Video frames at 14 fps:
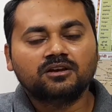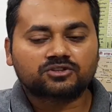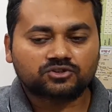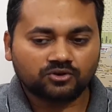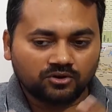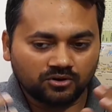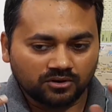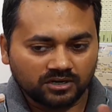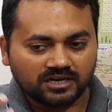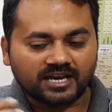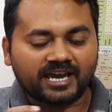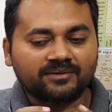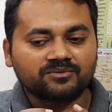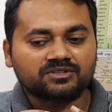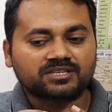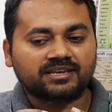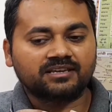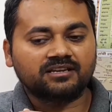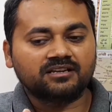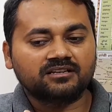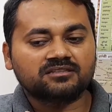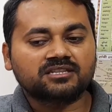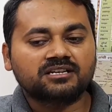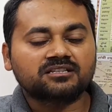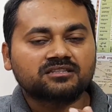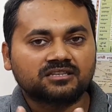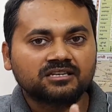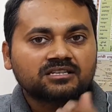So I am saying
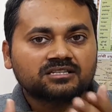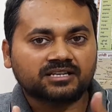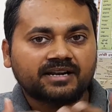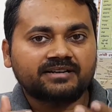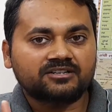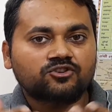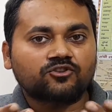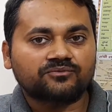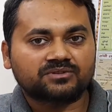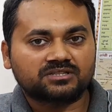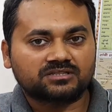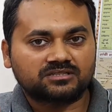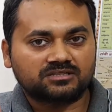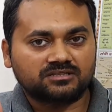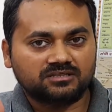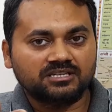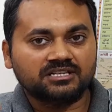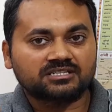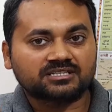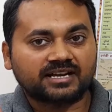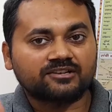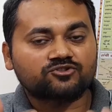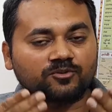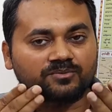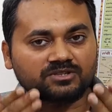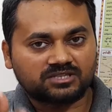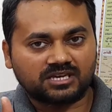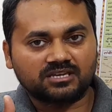that these kinds
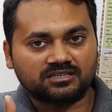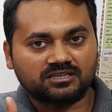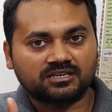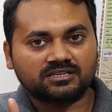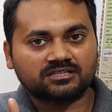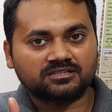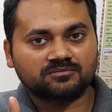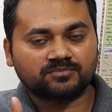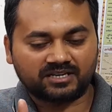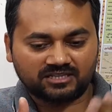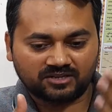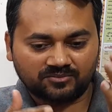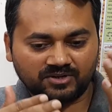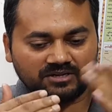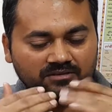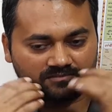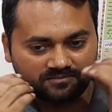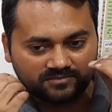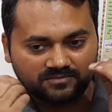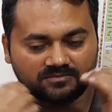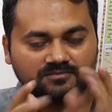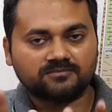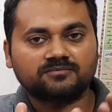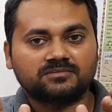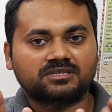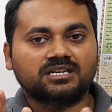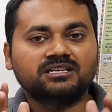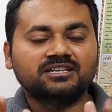of changes, by the way,
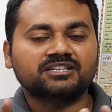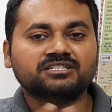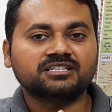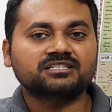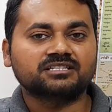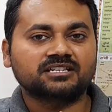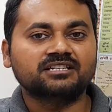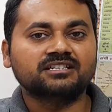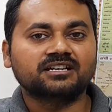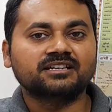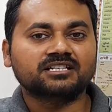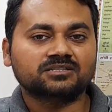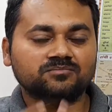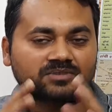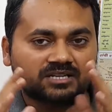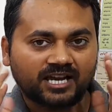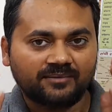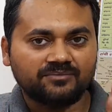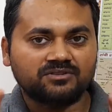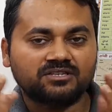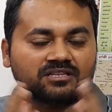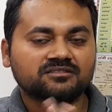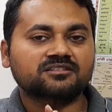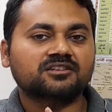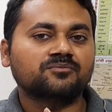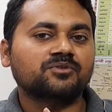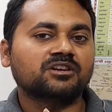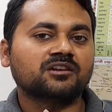the list is endless, but I am just
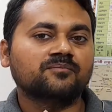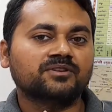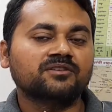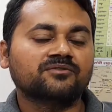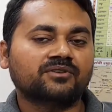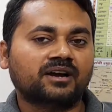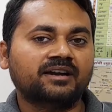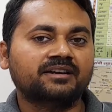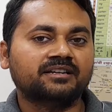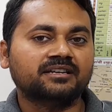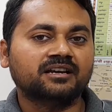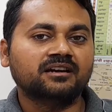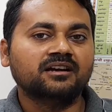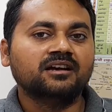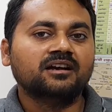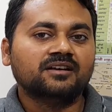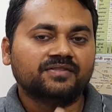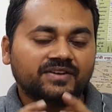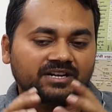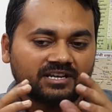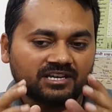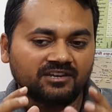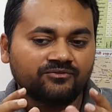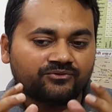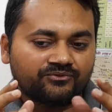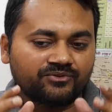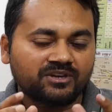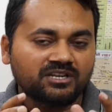giving a brief idea that if
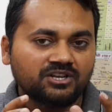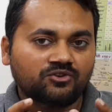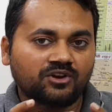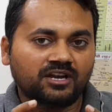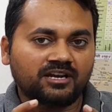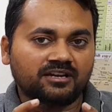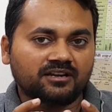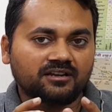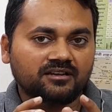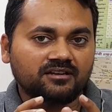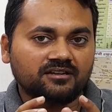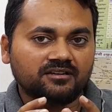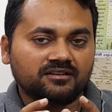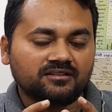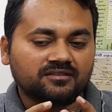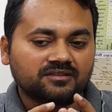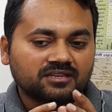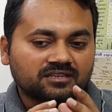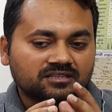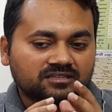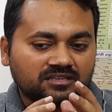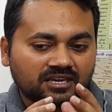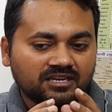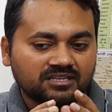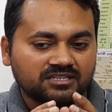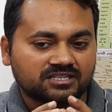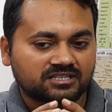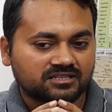we require the
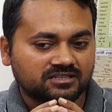change,